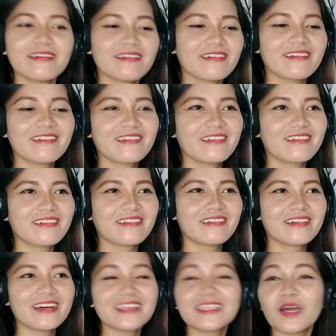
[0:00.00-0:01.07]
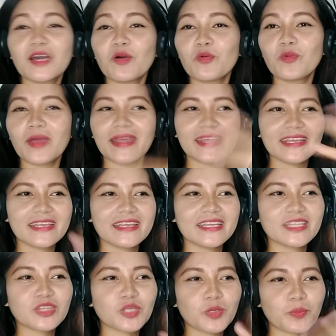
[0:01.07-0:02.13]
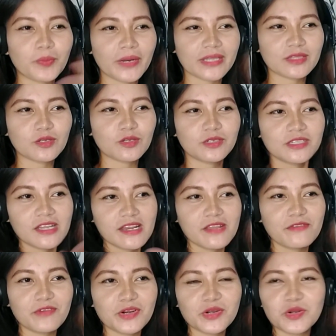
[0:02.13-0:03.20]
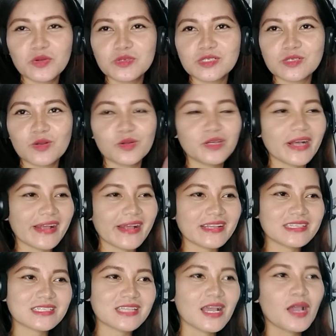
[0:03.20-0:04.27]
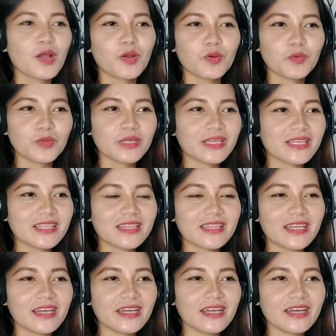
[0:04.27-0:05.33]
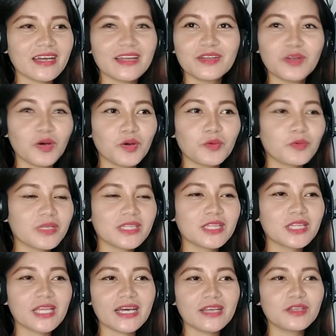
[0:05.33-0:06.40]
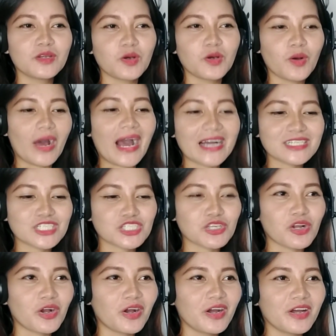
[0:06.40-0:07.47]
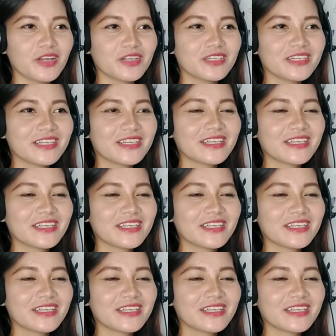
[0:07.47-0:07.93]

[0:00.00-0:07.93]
Oh, the way he interpret or deliver those song guys with, I know, with, you know, action.